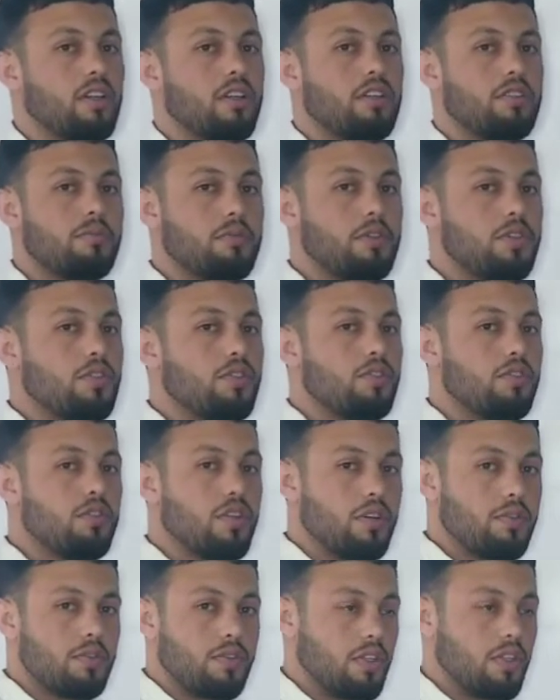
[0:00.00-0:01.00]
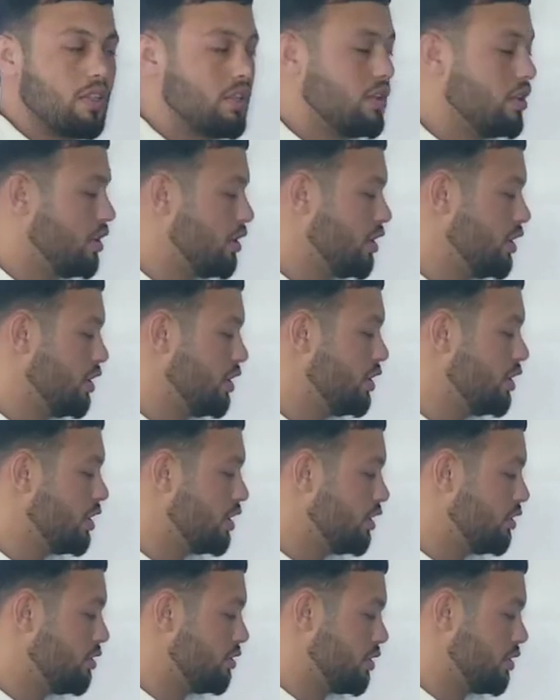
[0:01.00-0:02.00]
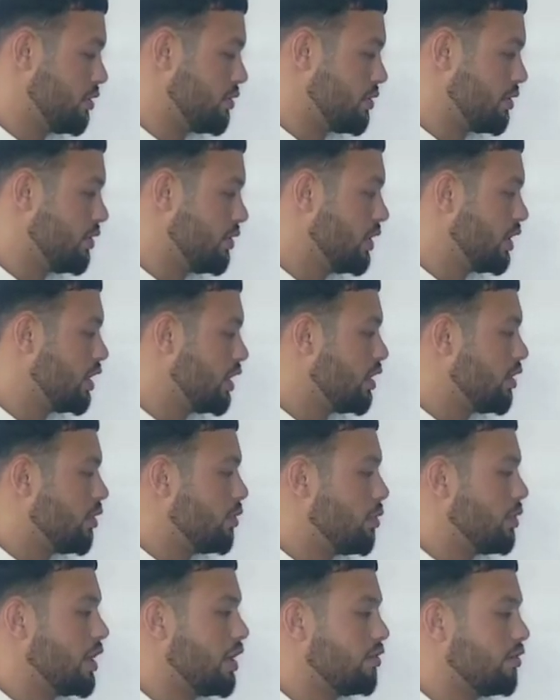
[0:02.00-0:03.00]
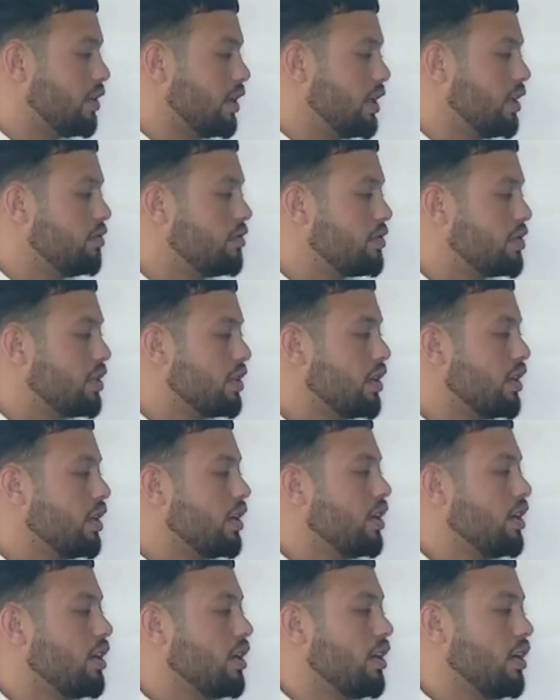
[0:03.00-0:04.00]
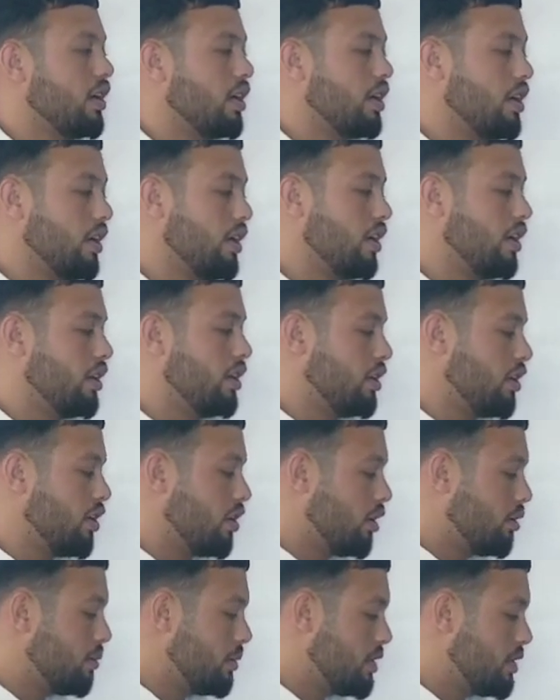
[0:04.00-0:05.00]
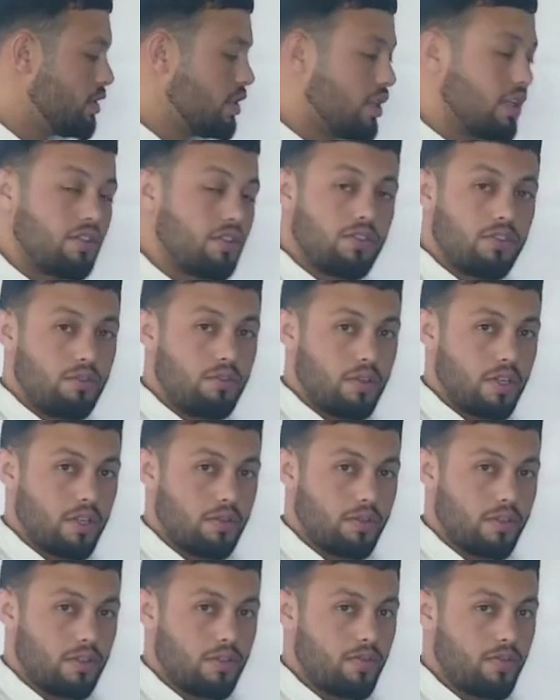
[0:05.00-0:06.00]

It means 2000, the year 2000. We have lived in Kabul since 2000.